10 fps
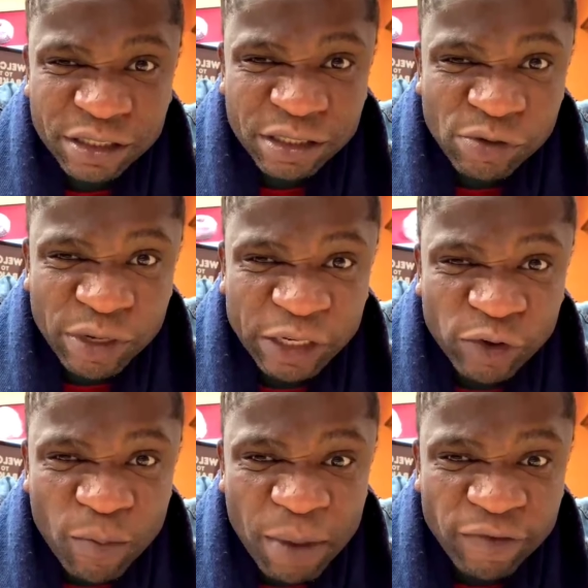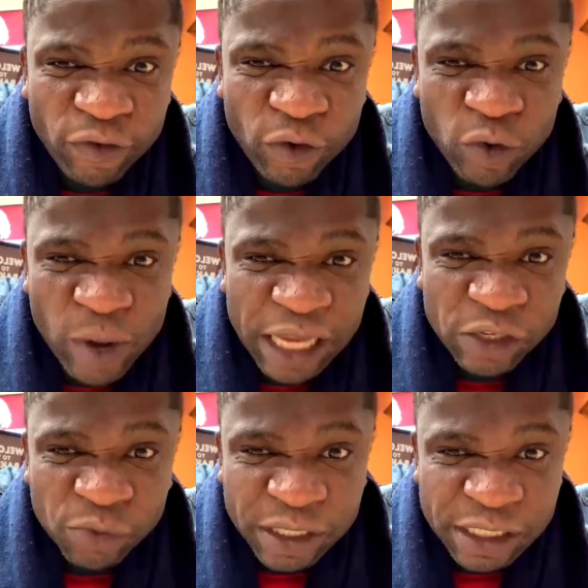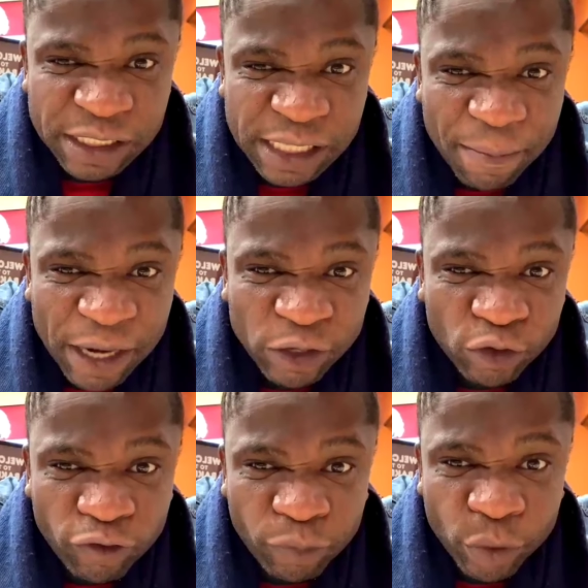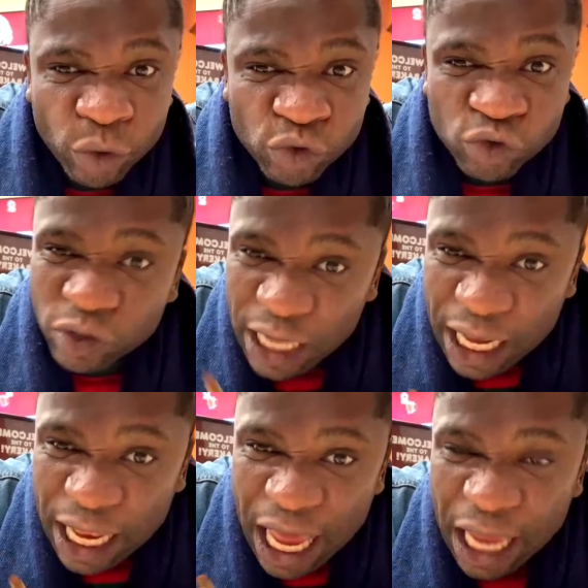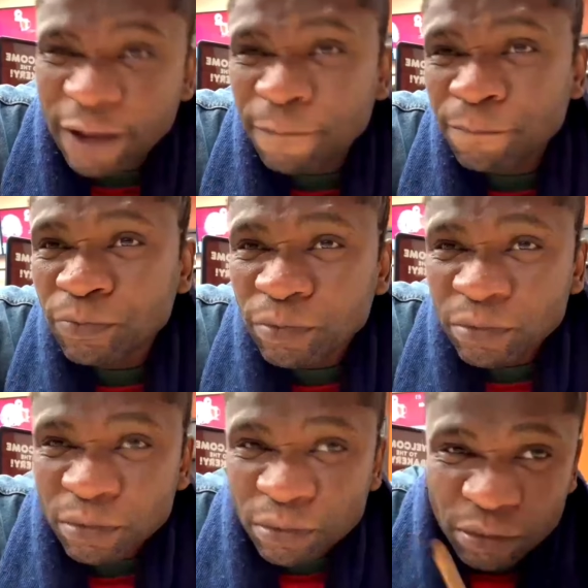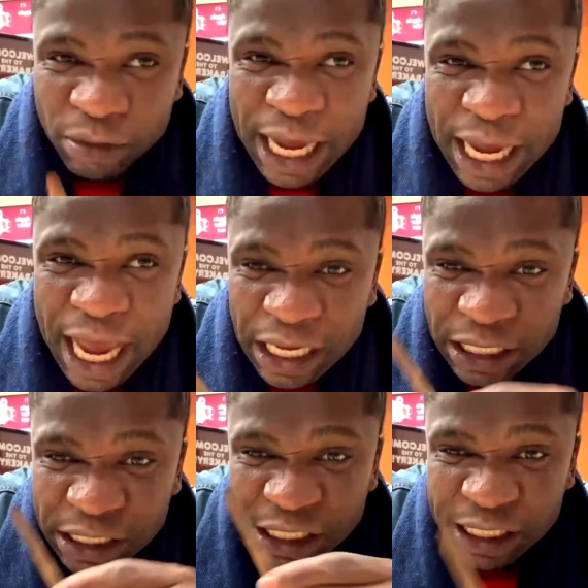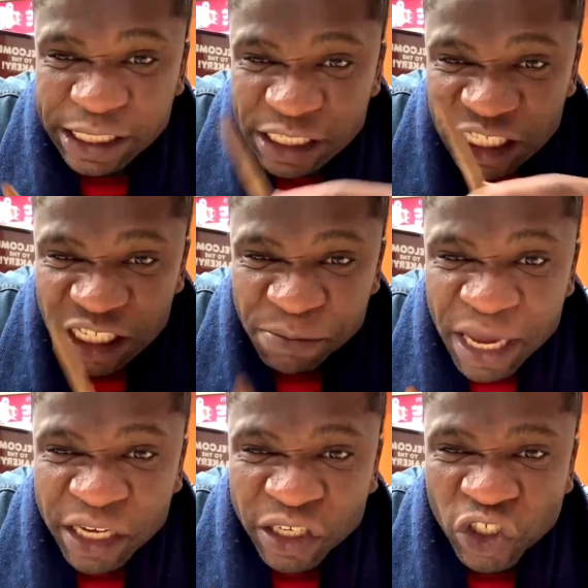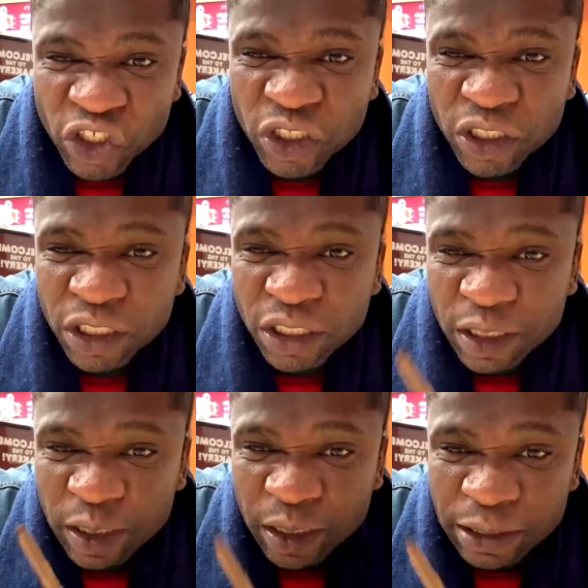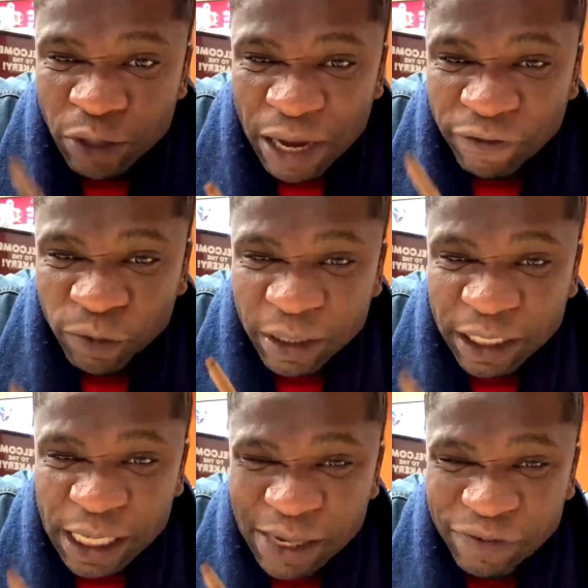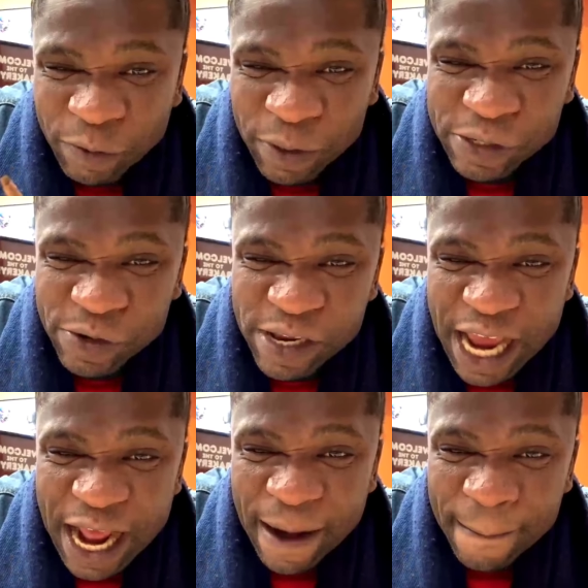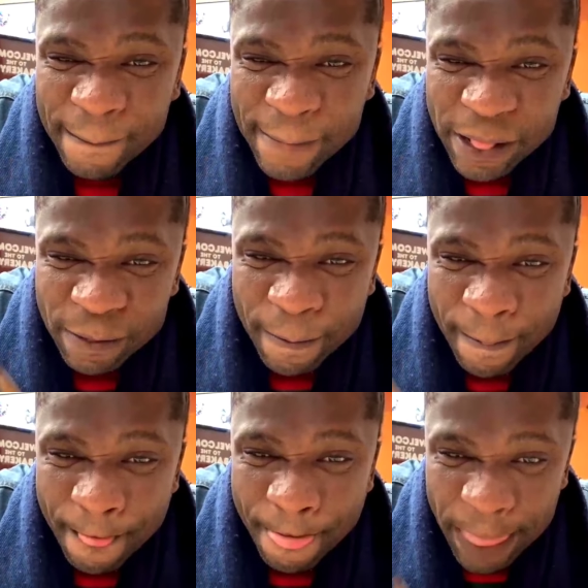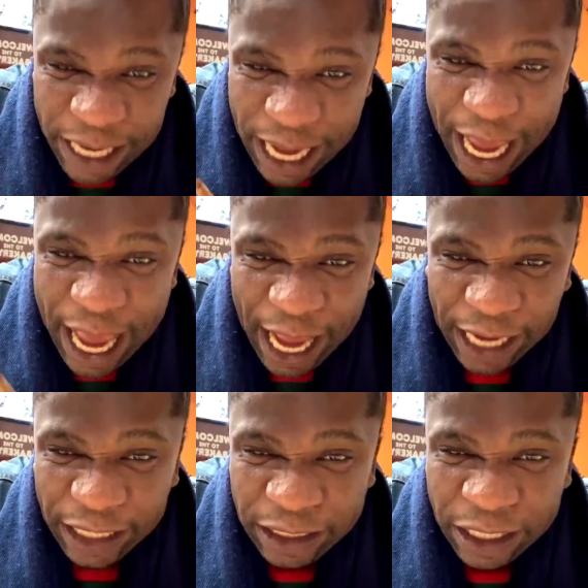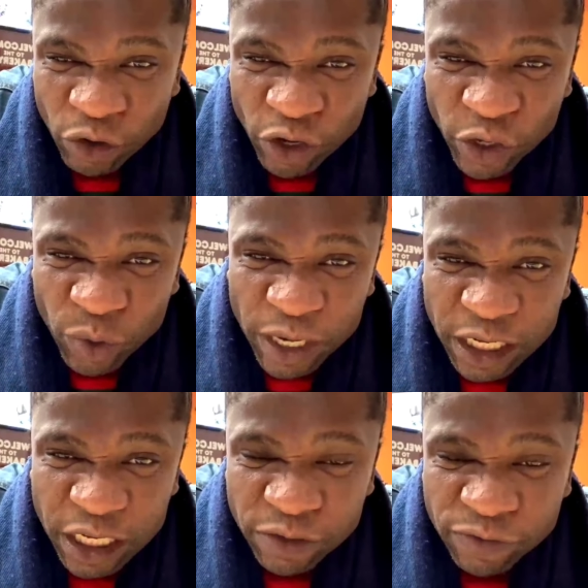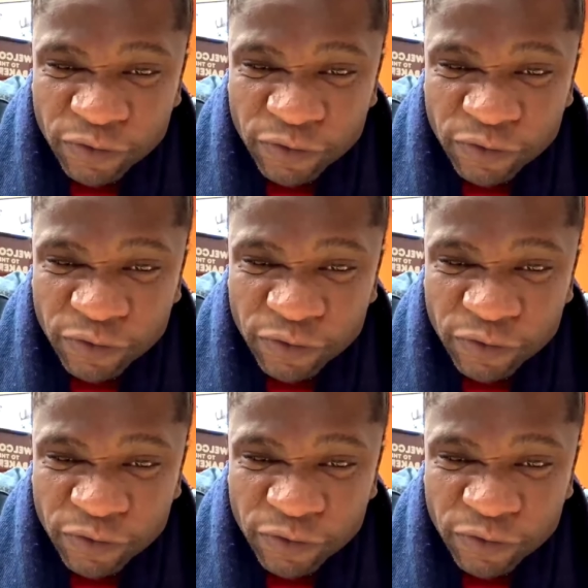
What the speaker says: Look at all my followers with this amount of posts. Not lying. They are creating image. You have to be careful with your name. Yeah, they go be when you keep.